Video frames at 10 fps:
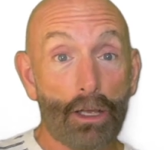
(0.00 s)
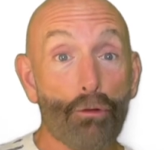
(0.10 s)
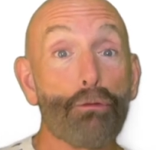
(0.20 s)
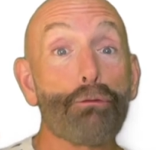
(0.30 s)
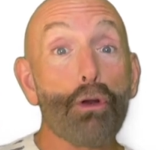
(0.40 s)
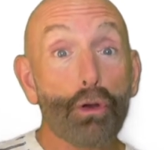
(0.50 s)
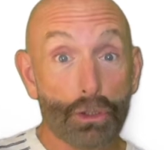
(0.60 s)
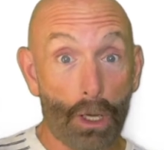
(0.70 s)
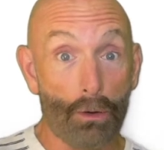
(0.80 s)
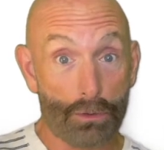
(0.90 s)

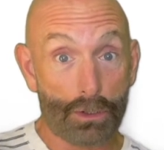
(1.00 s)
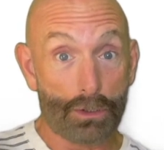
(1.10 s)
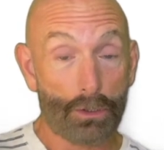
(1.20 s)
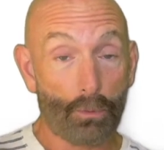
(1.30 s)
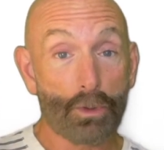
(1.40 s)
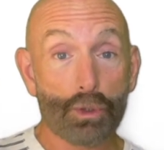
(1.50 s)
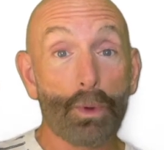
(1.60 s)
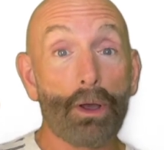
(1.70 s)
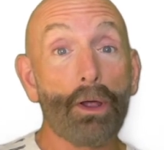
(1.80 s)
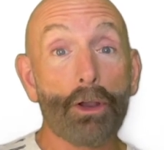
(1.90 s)
fructose, which
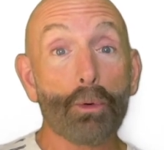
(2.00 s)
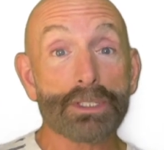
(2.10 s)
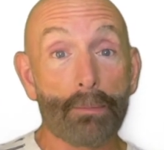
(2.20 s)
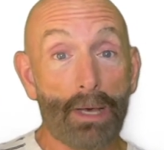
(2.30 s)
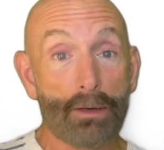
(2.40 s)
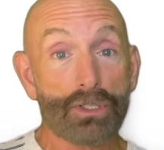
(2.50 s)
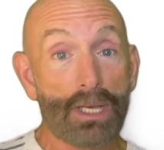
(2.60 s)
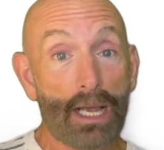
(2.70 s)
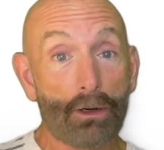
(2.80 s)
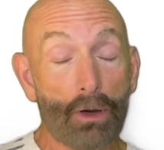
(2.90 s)
we all know is a
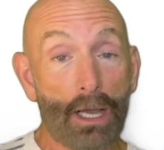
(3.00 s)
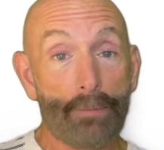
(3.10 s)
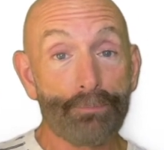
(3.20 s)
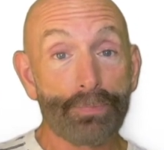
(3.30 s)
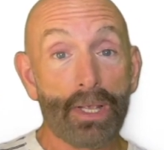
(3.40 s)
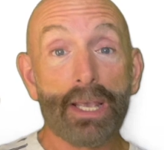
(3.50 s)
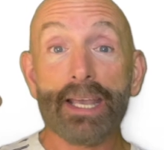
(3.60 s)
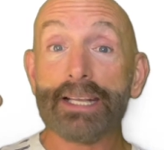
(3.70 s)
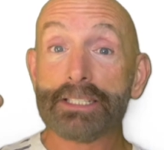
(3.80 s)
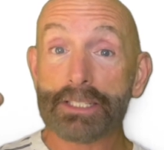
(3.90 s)
monosaccharide,
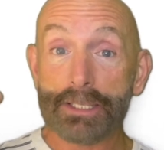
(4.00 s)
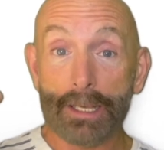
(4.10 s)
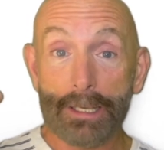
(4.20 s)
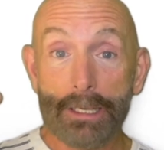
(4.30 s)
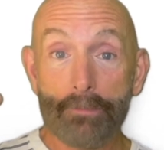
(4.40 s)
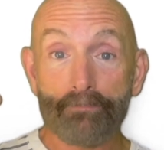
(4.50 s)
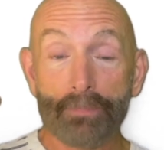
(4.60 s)
it's sticky.